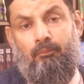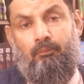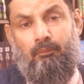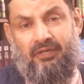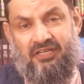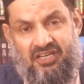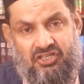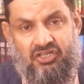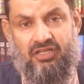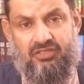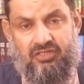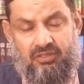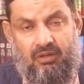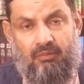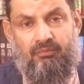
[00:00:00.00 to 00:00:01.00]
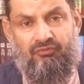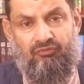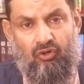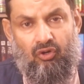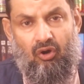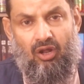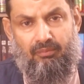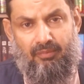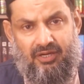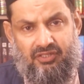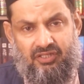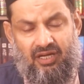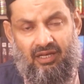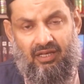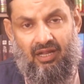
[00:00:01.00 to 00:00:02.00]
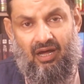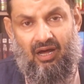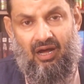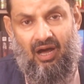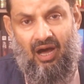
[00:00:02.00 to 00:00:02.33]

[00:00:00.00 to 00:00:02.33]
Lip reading: petitions before Almighty Allah,